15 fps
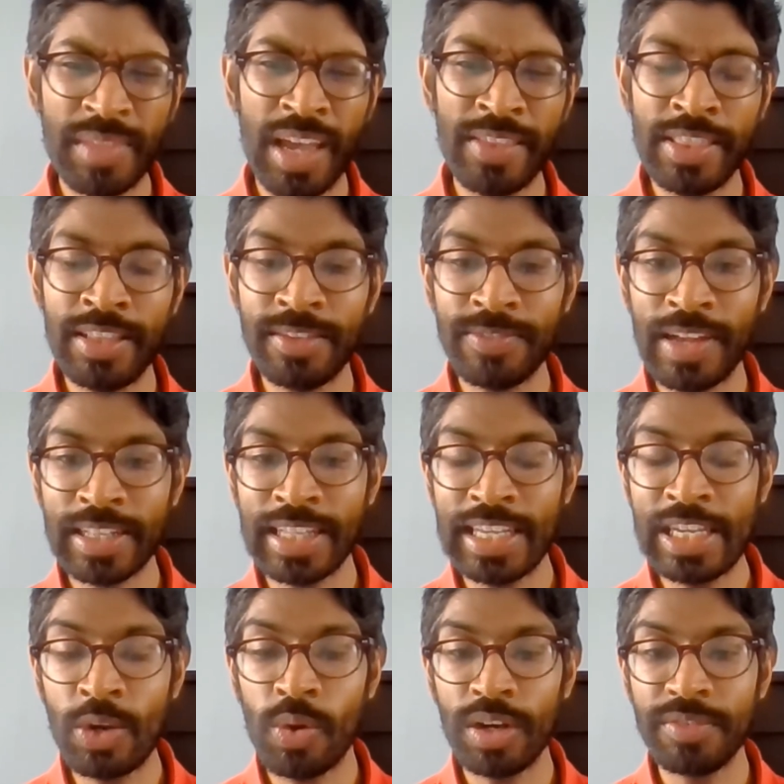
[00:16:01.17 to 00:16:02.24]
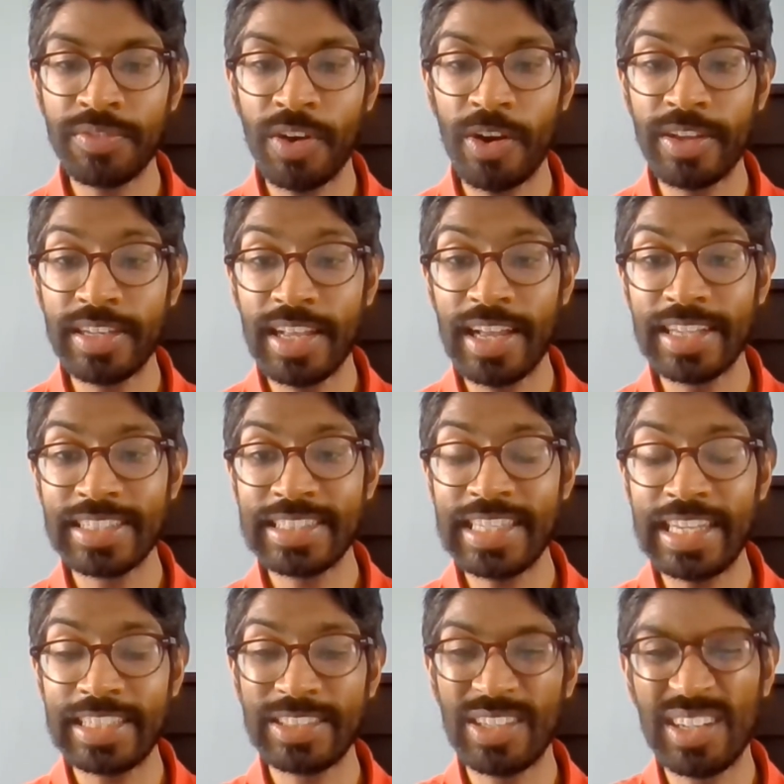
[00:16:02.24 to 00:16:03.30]
I think the fact that he qualified
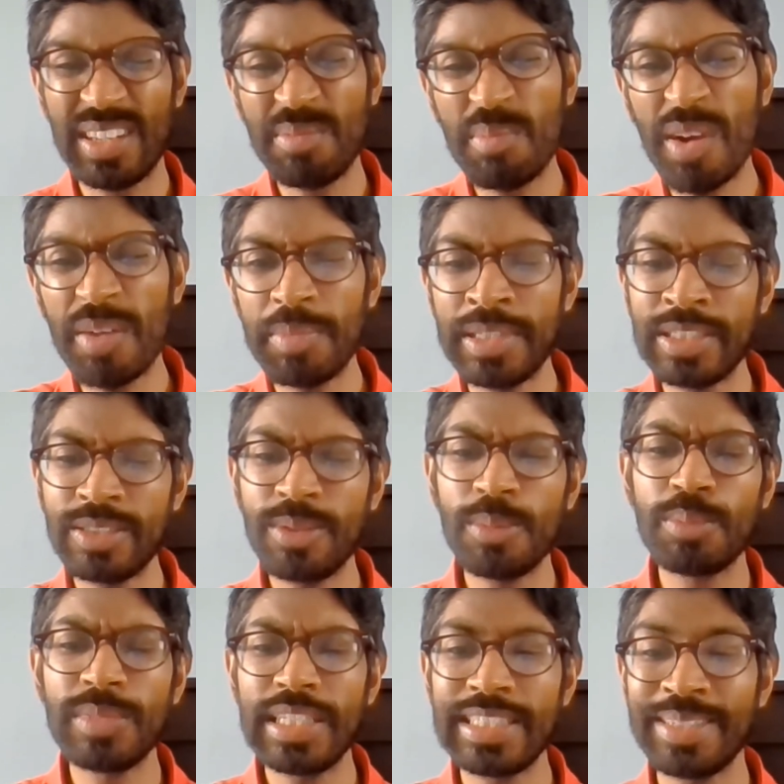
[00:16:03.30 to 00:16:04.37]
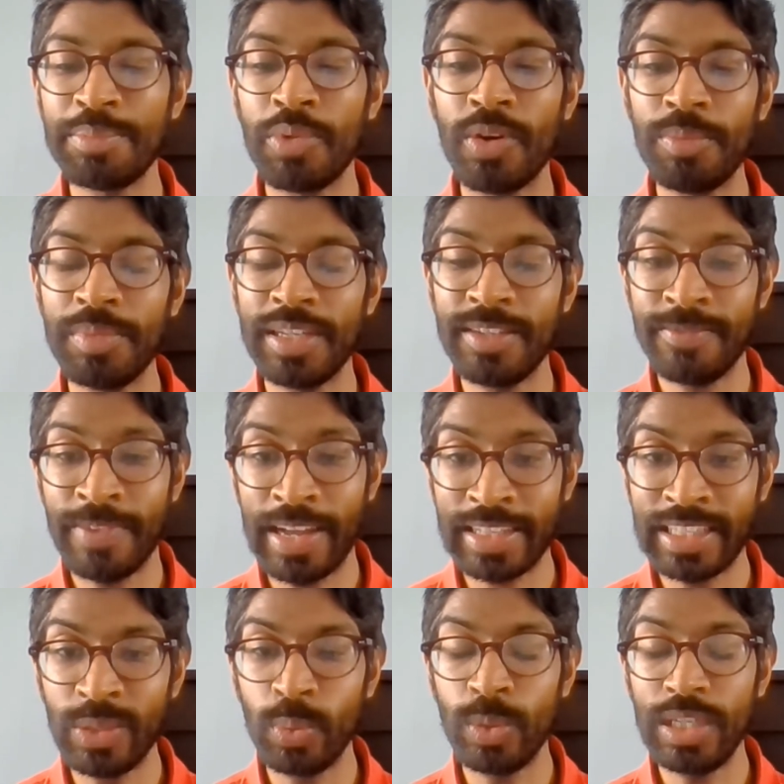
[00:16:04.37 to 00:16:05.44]
sixth, so there might have been some disappointment in the
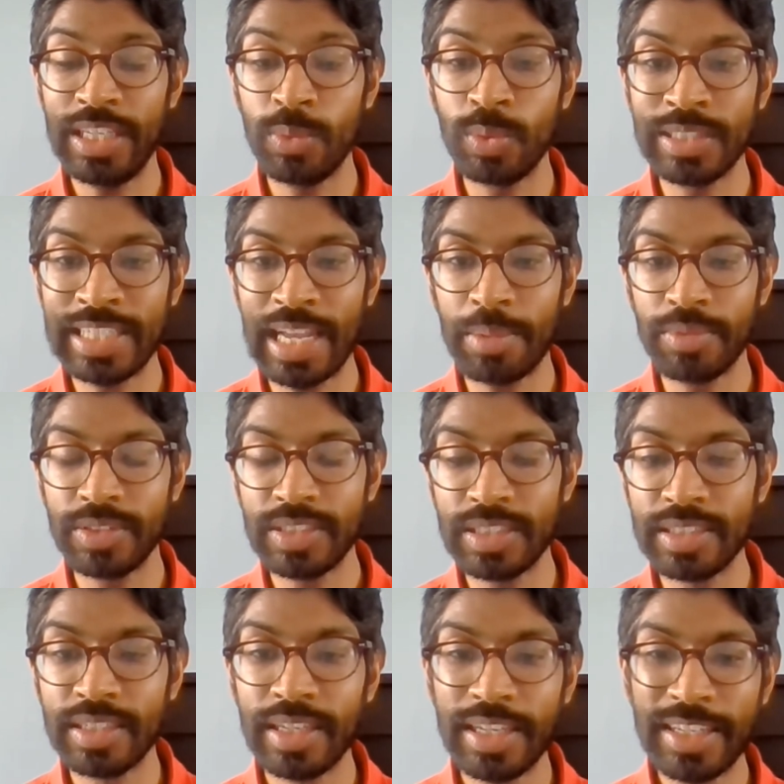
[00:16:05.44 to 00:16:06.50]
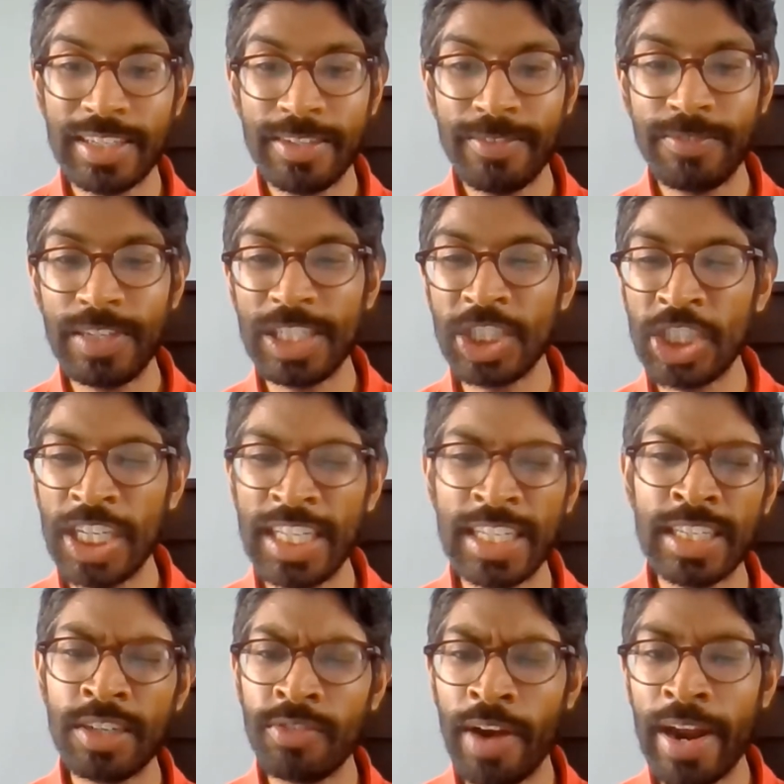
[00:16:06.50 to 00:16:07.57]
fact that he wasn't able to finish in
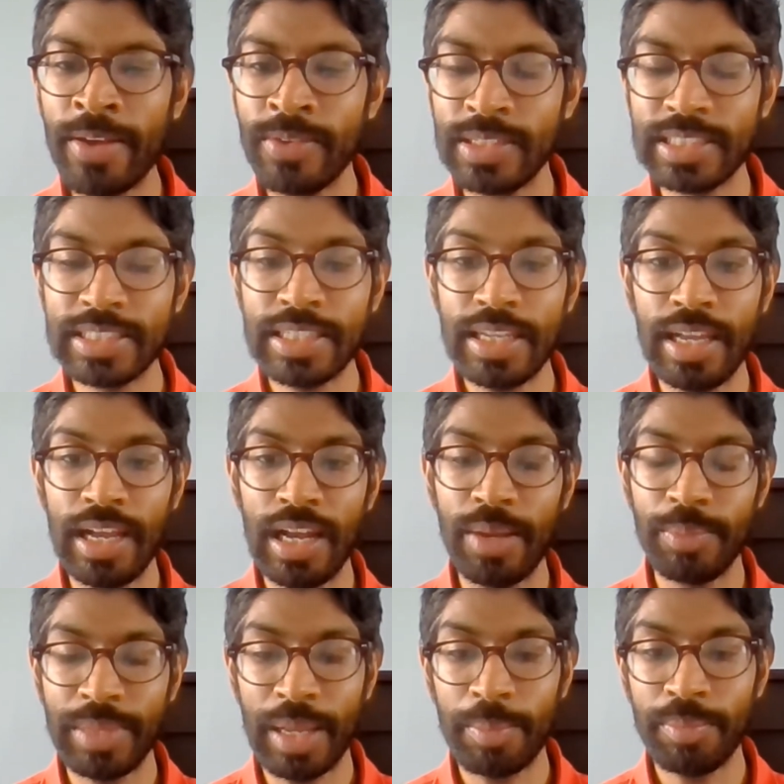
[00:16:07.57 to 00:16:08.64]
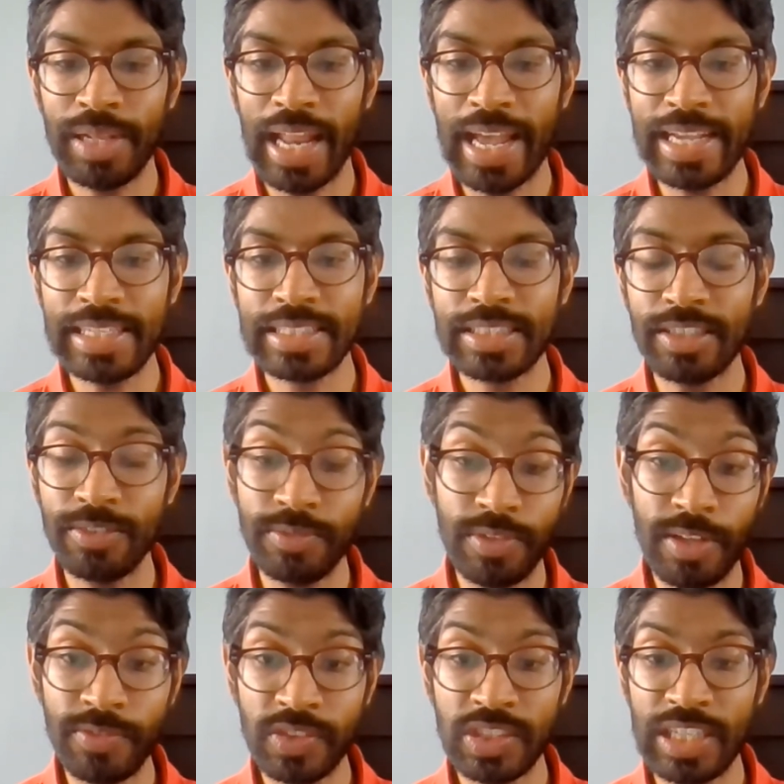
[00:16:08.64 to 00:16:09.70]
and around that place of
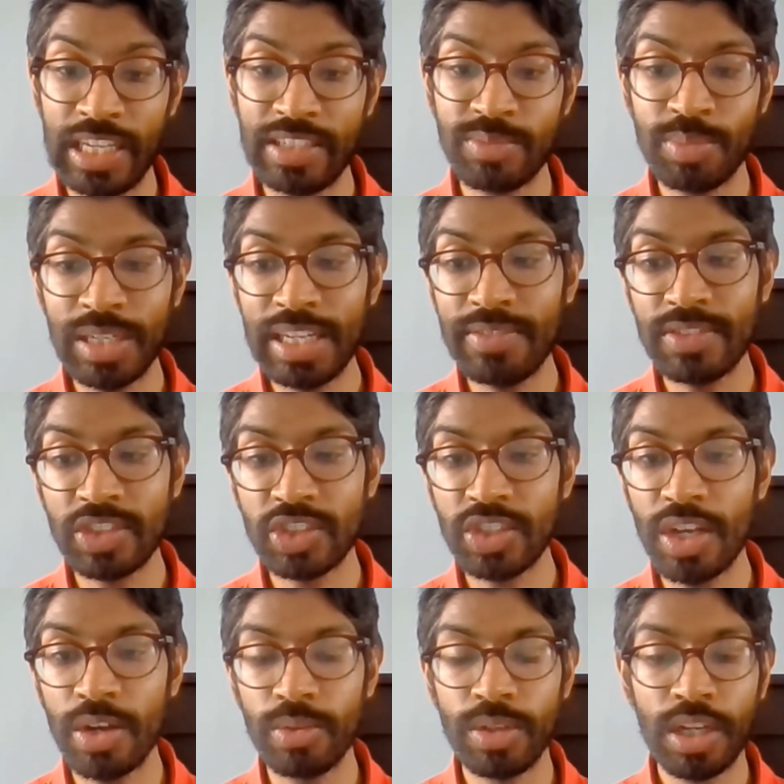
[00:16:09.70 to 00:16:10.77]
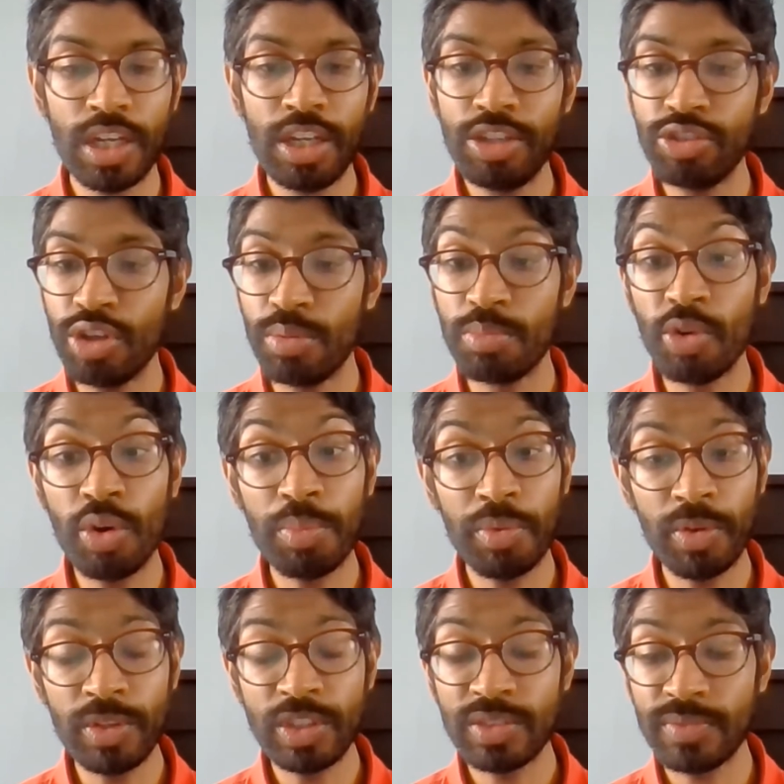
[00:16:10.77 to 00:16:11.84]
six. But even so, more
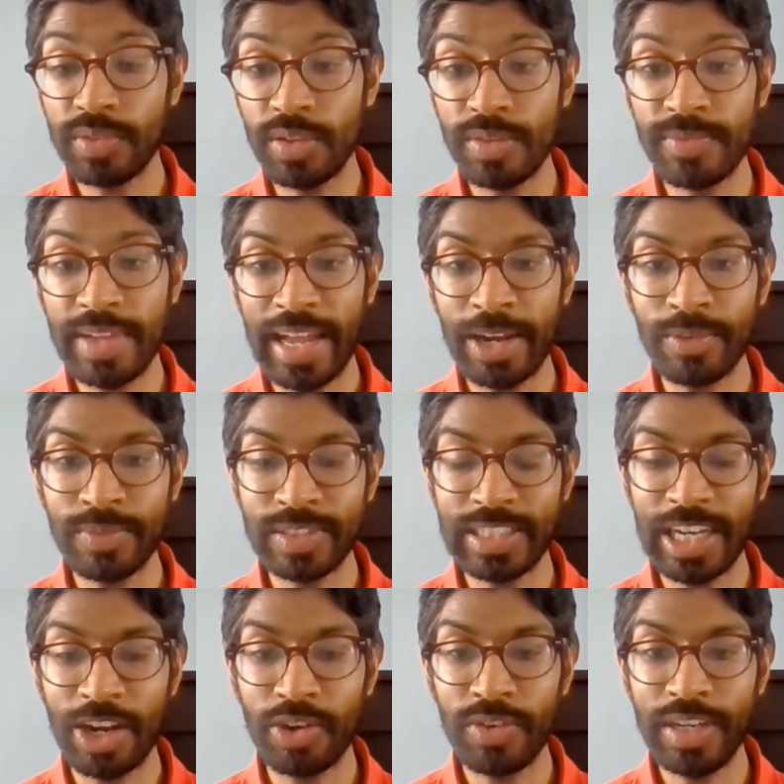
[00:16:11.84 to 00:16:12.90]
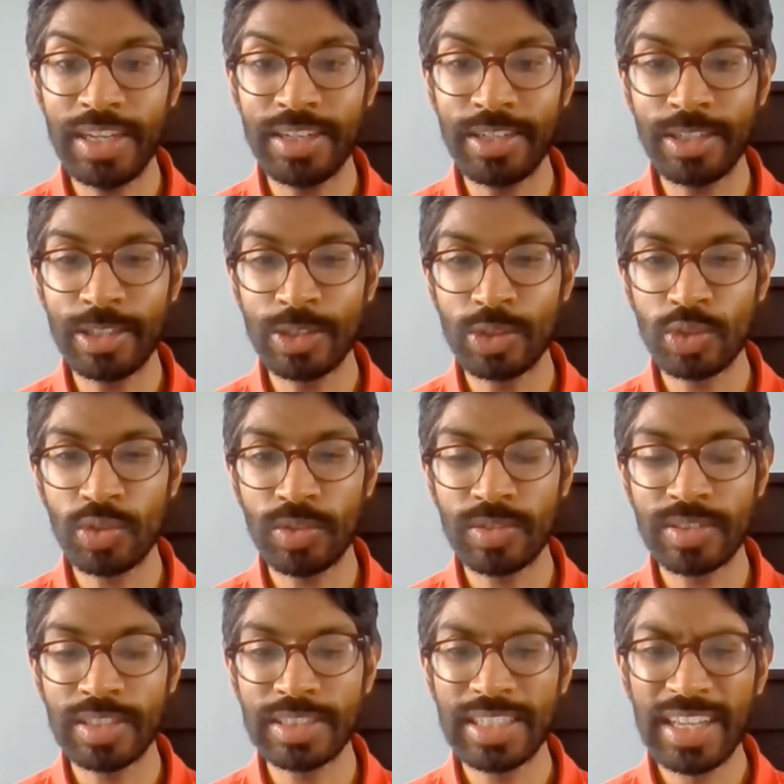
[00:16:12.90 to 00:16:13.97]
points for Alpha Tauri in the
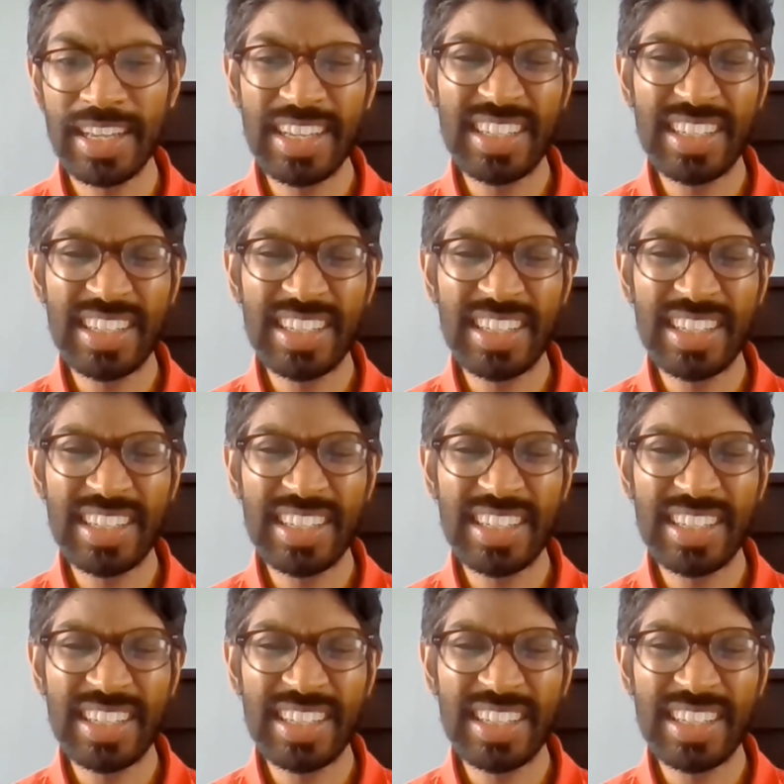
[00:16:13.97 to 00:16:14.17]
constructors.